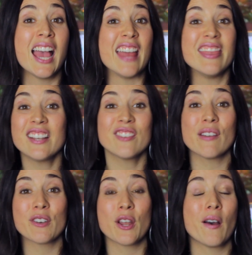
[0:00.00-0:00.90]
And then you
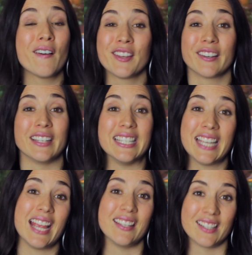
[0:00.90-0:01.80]
never know how they're gonna
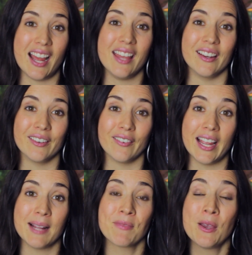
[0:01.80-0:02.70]
taste either,
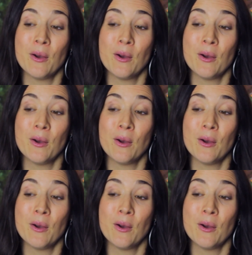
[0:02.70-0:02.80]
right?